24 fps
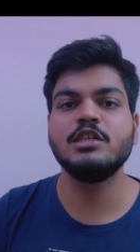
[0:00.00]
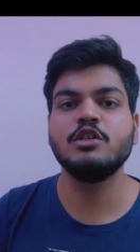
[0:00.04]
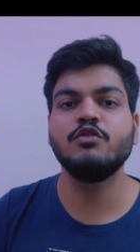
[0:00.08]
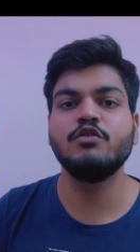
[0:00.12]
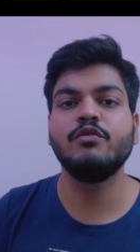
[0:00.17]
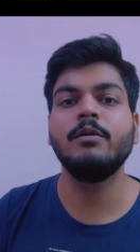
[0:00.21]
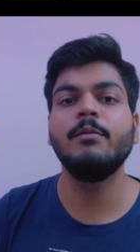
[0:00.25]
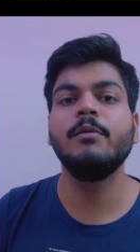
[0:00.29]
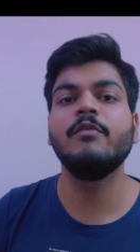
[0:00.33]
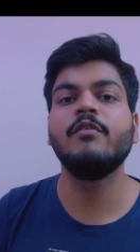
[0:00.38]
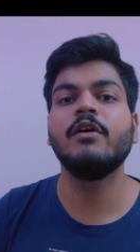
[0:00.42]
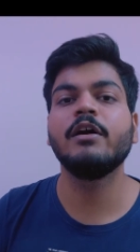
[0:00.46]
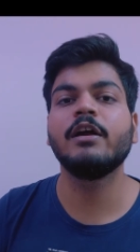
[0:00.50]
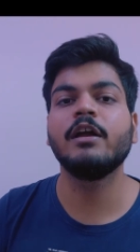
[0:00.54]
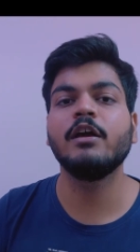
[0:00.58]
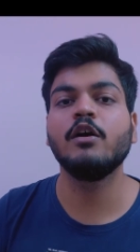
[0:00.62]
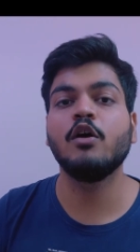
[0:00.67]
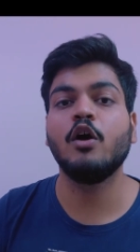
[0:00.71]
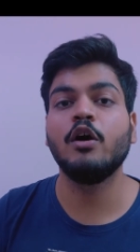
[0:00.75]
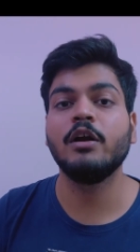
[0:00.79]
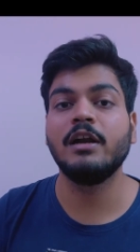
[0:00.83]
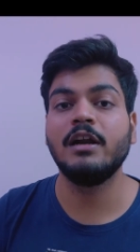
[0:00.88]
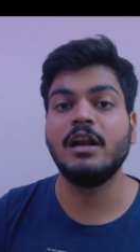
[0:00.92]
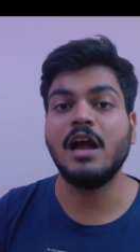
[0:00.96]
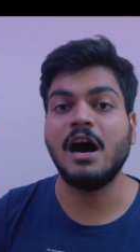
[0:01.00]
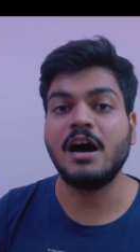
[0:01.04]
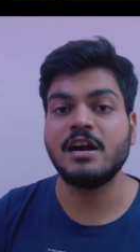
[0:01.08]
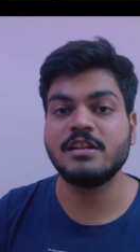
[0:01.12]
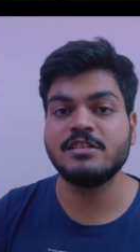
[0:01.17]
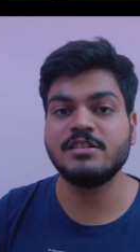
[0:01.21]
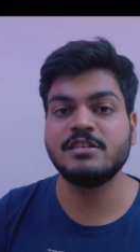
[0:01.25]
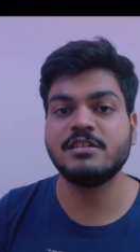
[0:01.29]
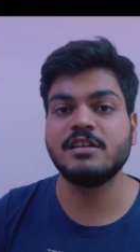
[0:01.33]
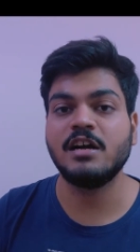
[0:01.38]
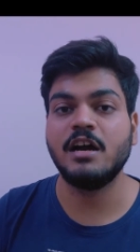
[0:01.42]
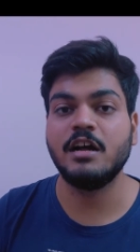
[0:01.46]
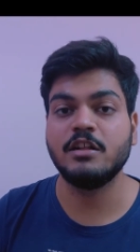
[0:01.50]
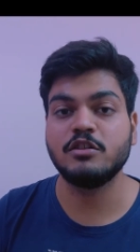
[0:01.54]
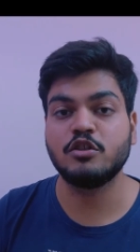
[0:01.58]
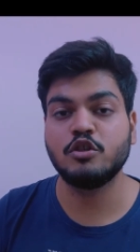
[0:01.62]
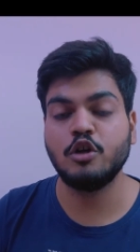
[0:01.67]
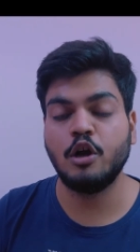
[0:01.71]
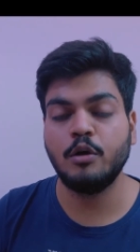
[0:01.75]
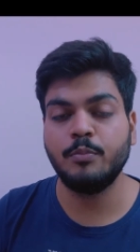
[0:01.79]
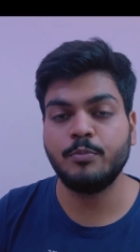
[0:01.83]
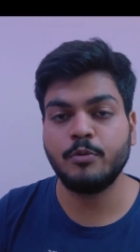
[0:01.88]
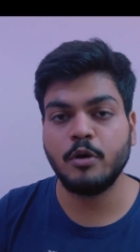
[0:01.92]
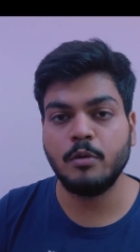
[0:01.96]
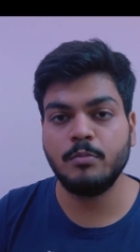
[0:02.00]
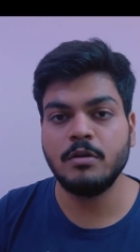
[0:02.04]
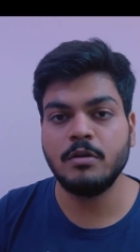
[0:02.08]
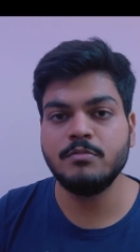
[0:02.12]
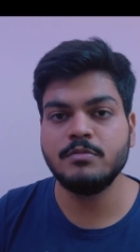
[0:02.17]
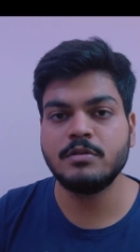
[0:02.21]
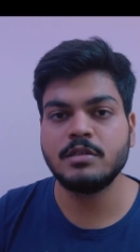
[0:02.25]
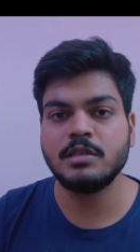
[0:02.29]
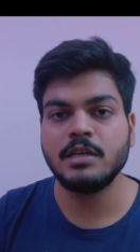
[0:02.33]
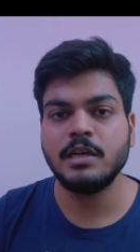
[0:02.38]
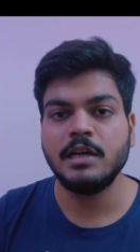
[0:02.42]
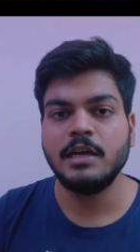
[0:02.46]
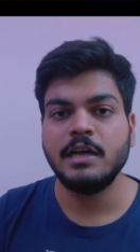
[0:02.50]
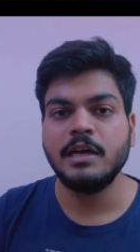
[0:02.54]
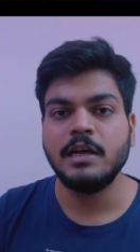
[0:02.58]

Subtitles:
you will be working on larger unsolved problems.